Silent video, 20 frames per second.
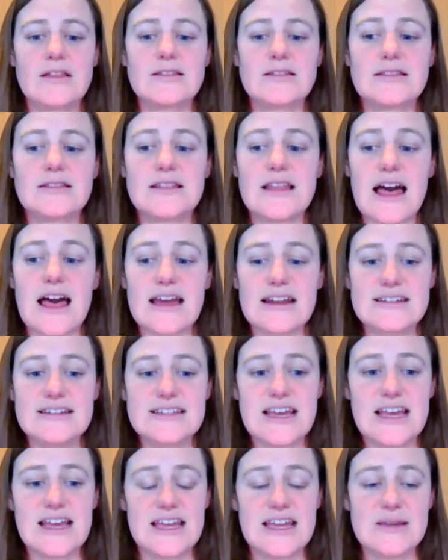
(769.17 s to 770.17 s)
A lot of
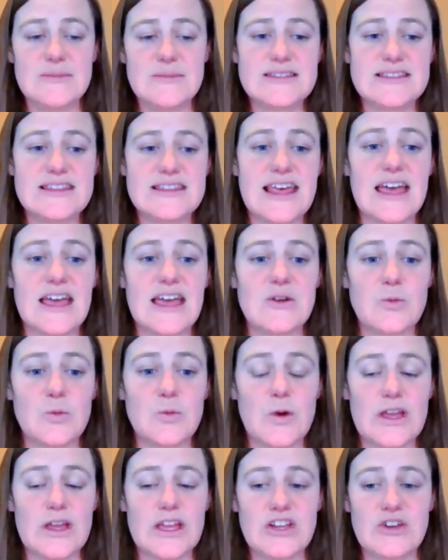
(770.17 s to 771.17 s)
times that
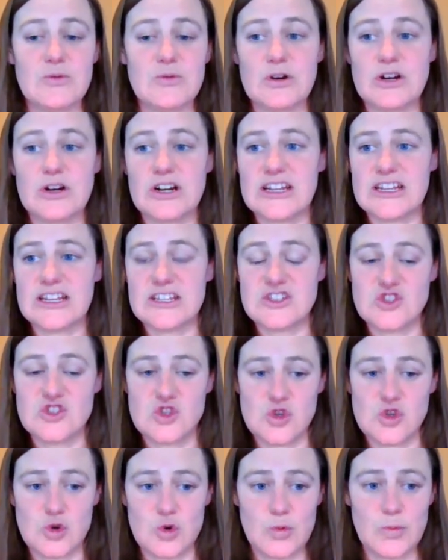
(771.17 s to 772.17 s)
when we're in
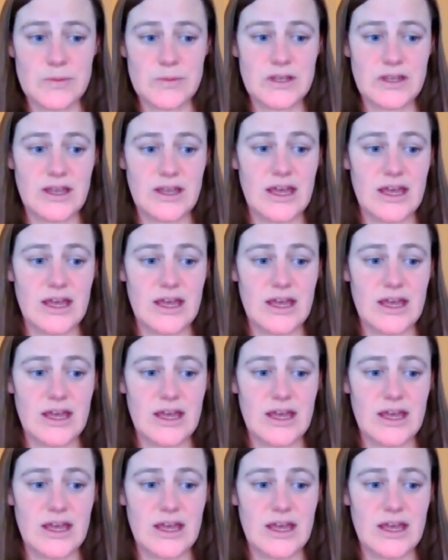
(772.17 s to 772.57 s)
Zoom,